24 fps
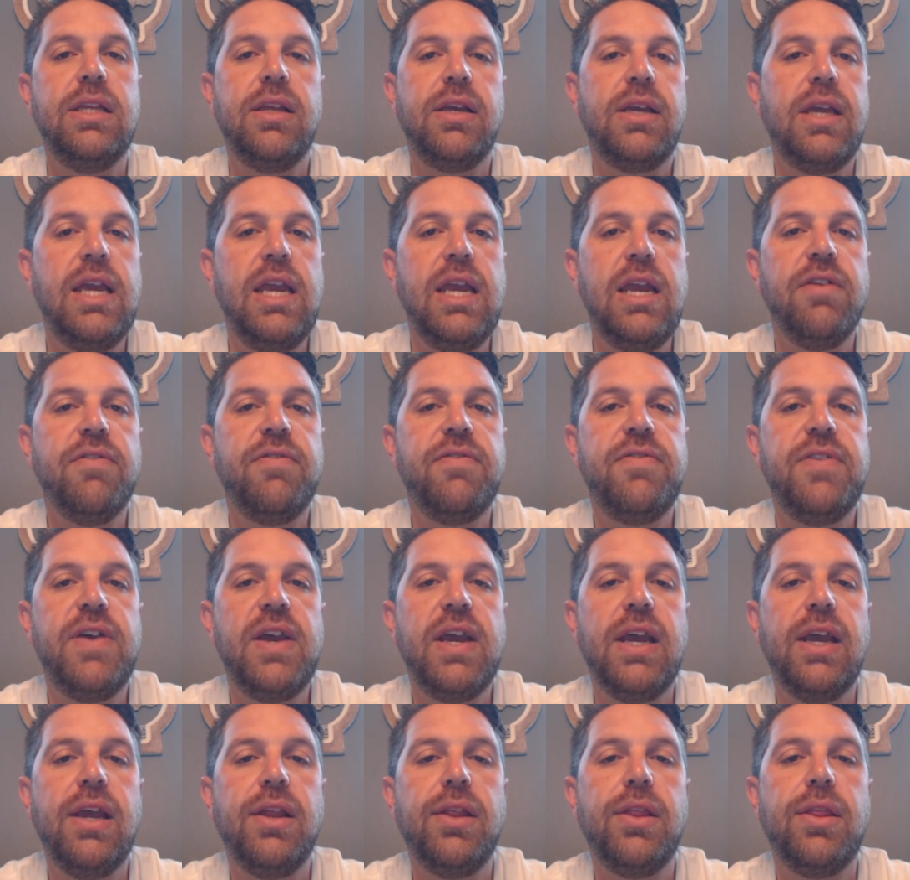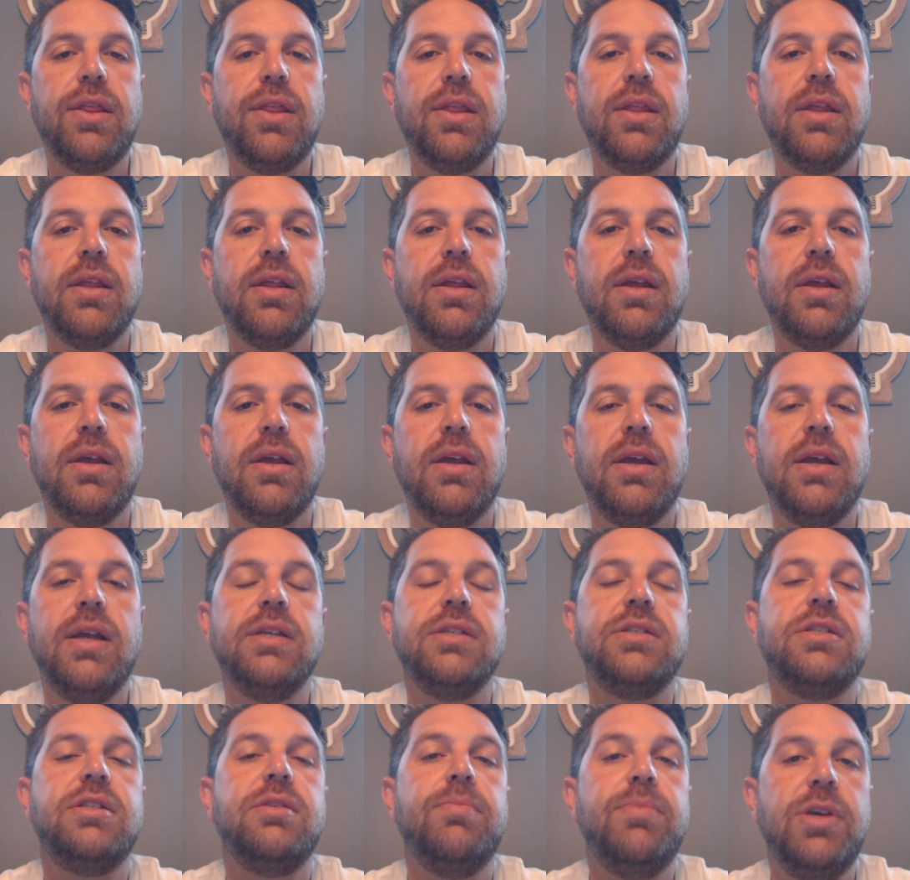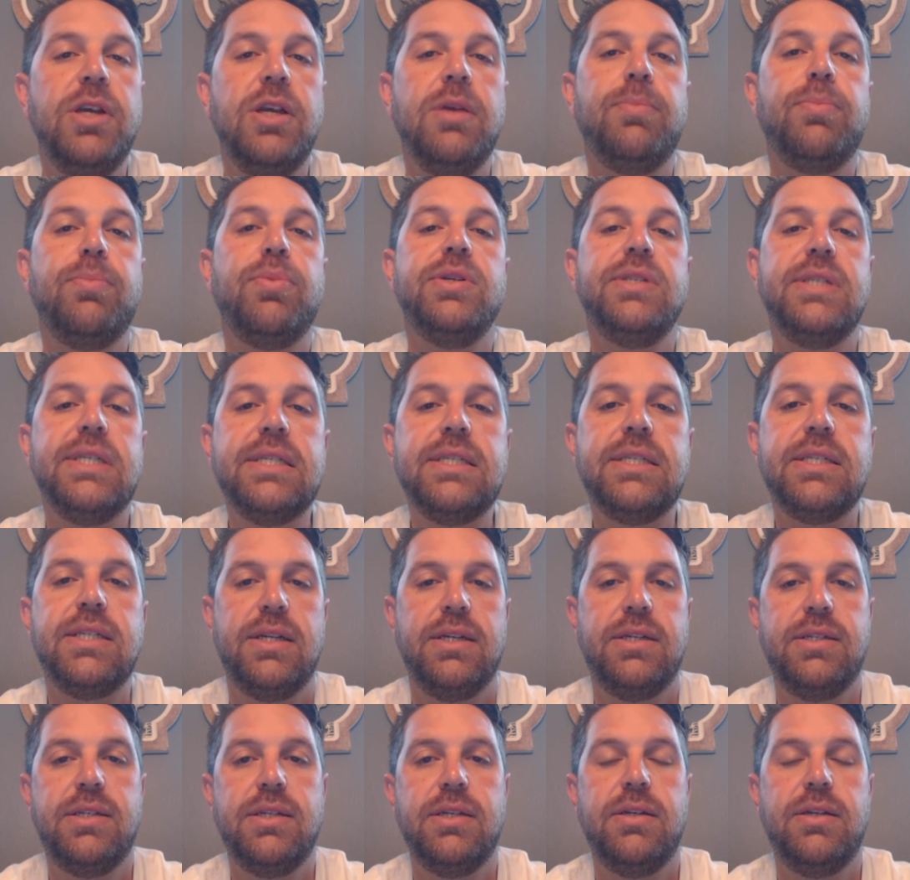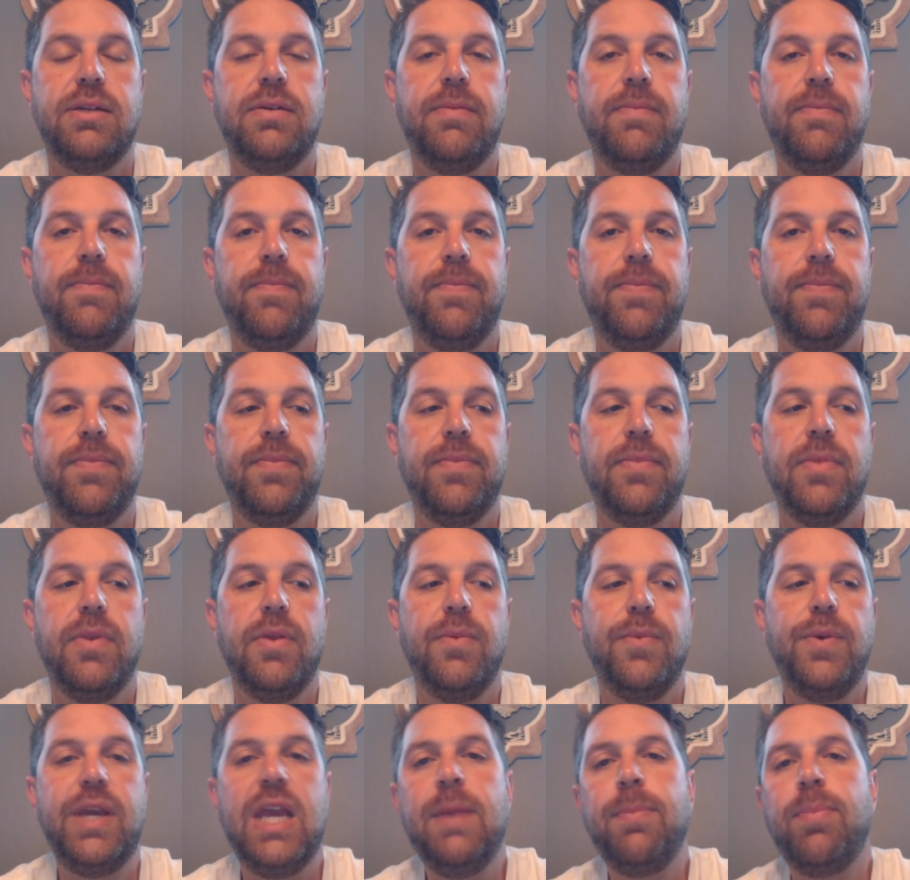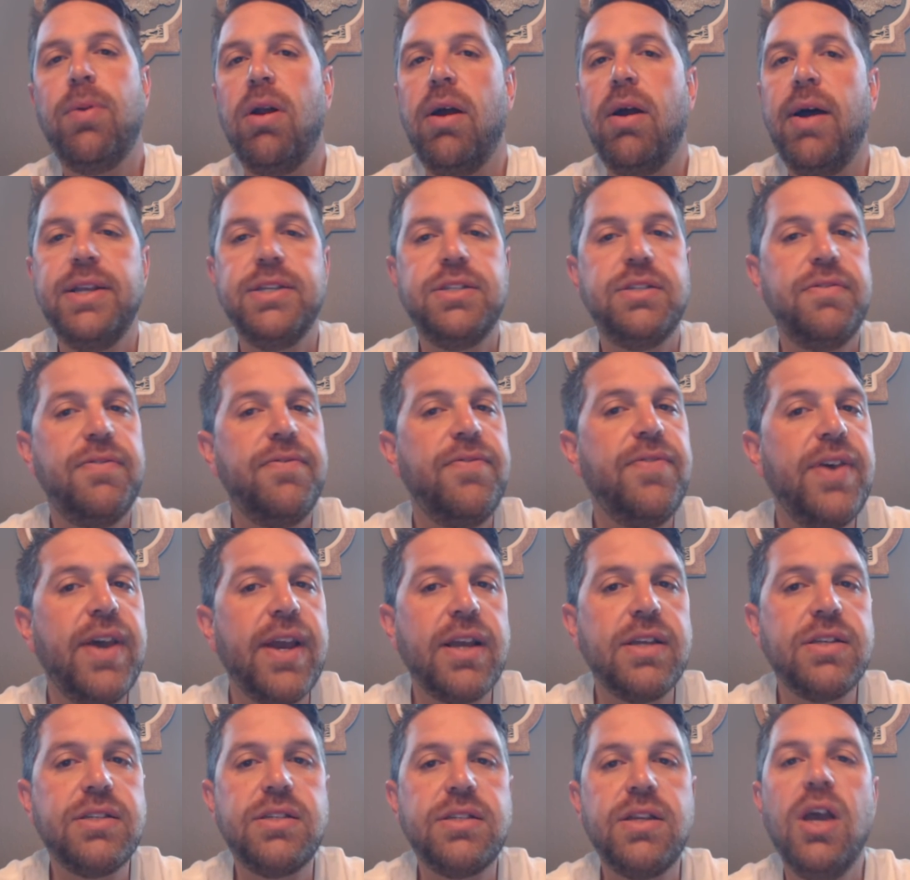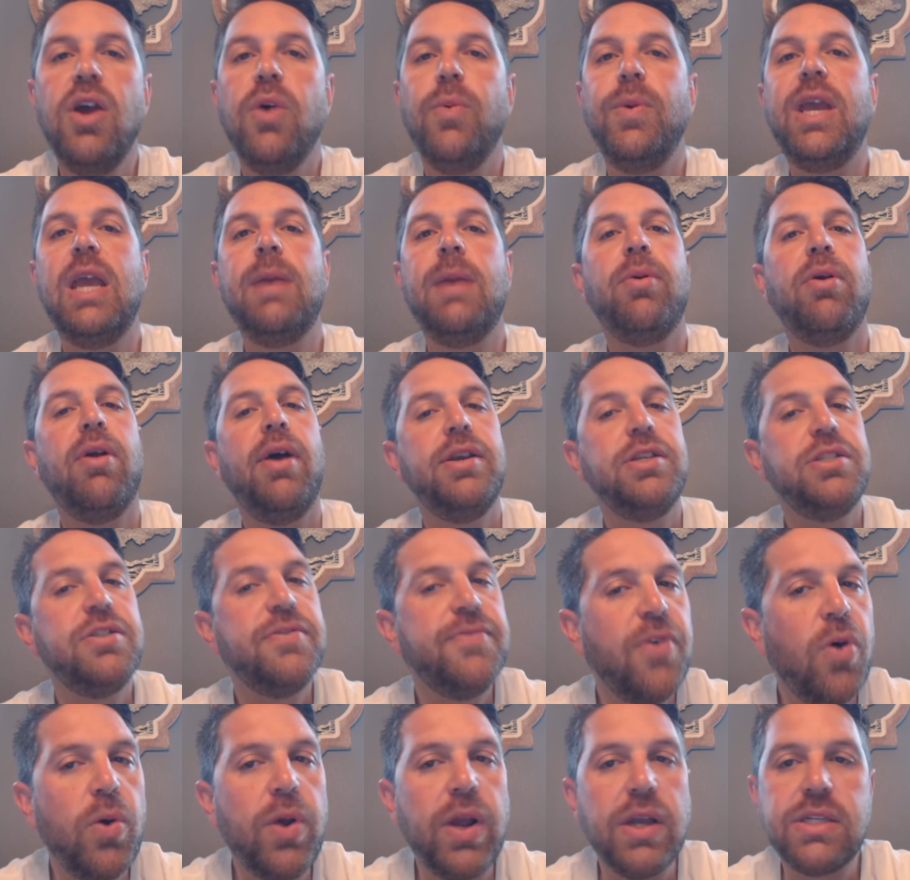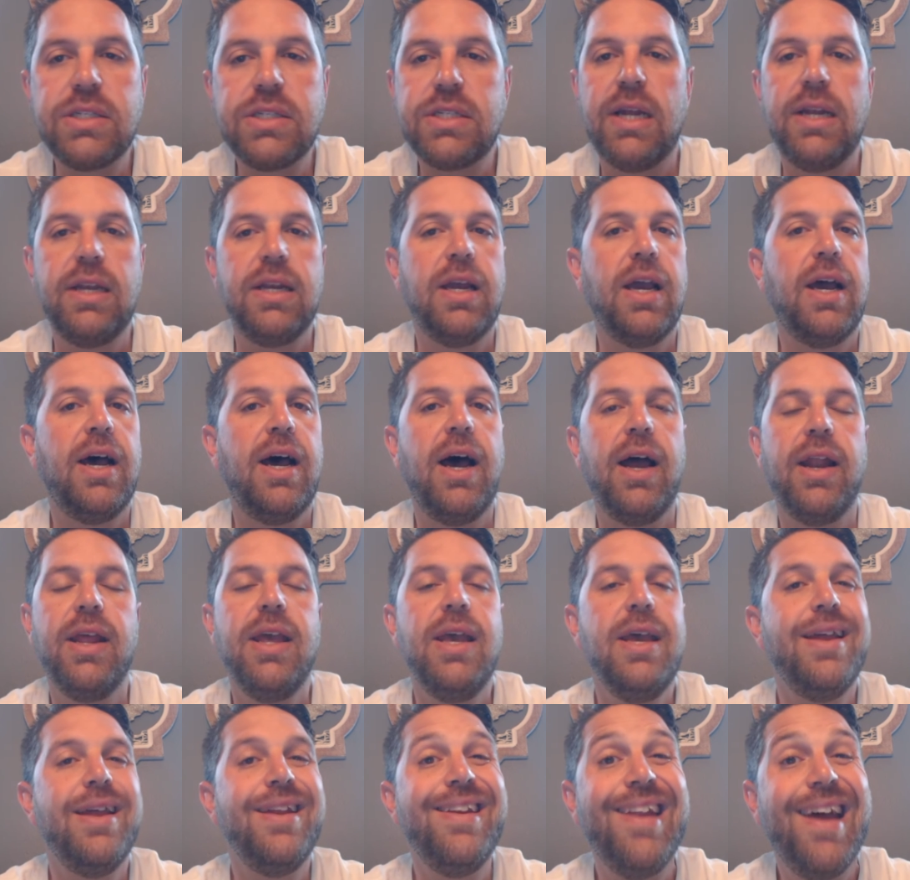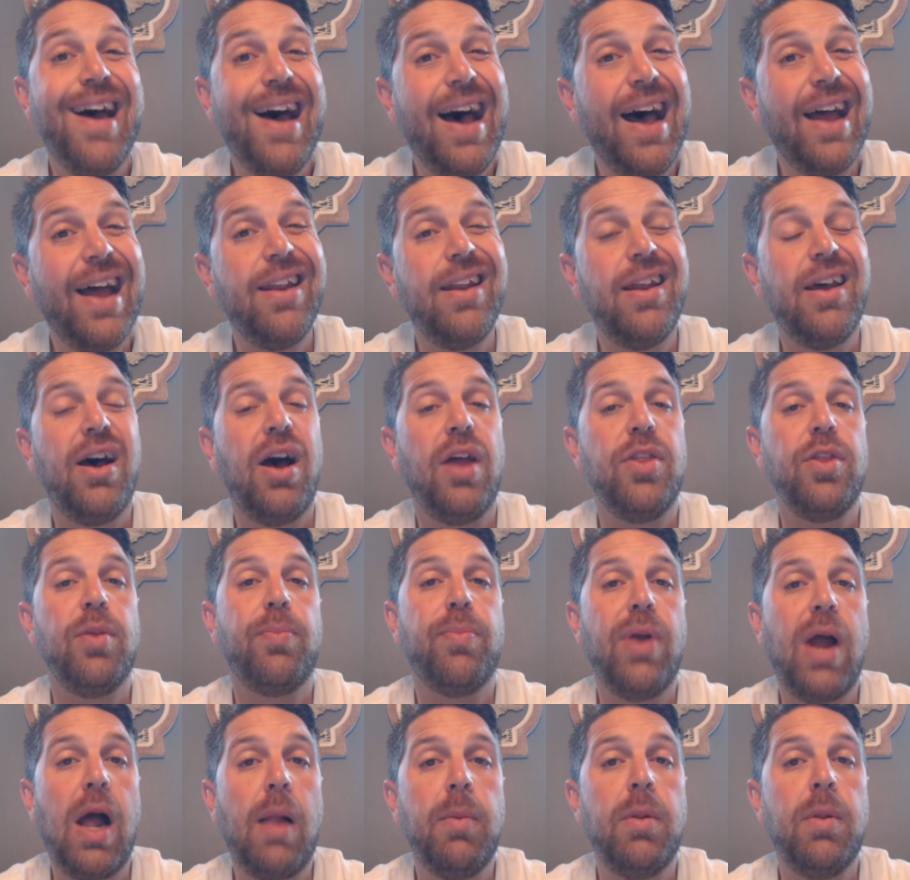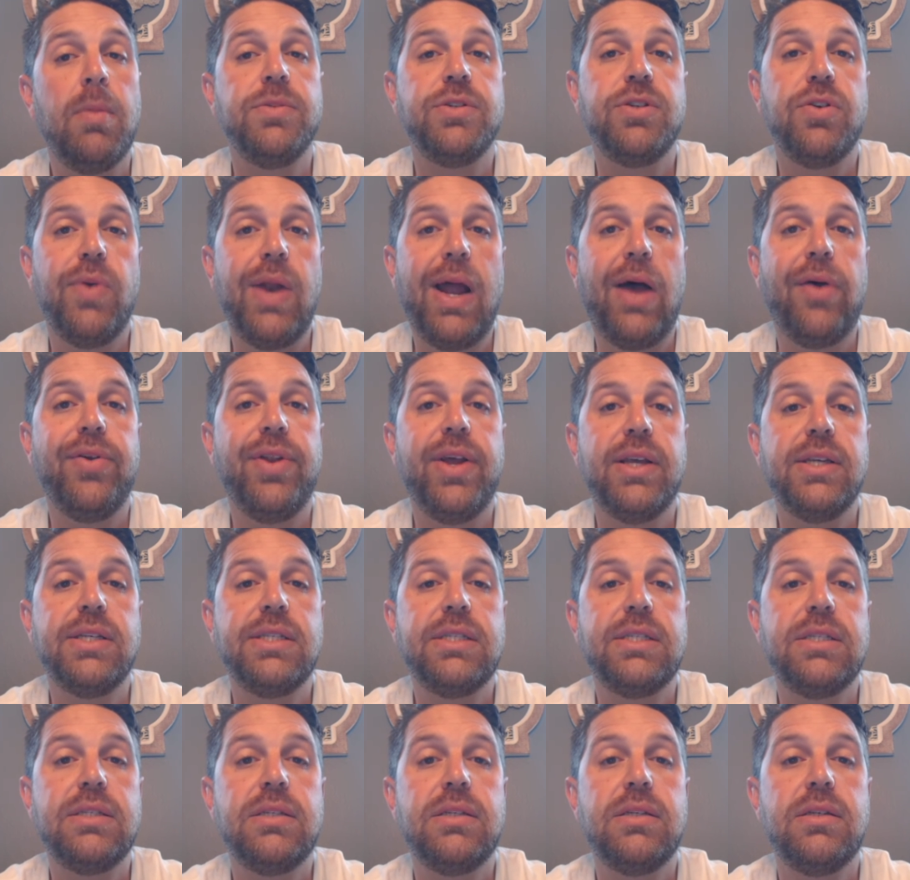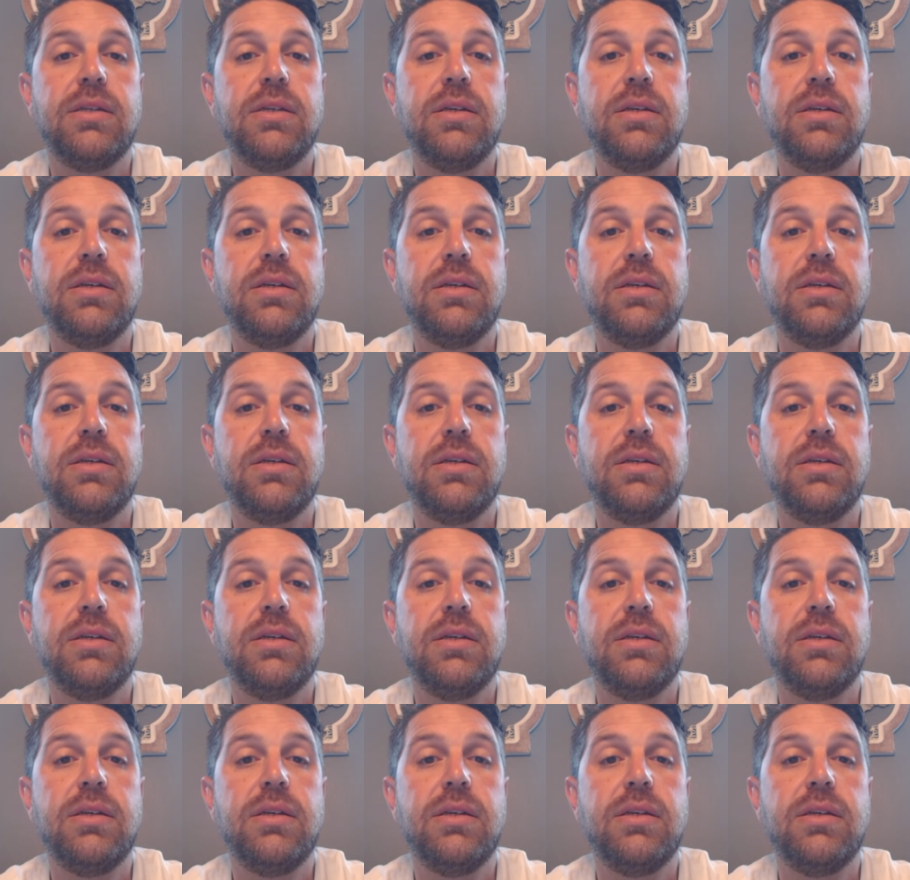the key to faith is to be persistent. We keep our eyes fixed. We keep our eyes focused on God, not on the problems around us.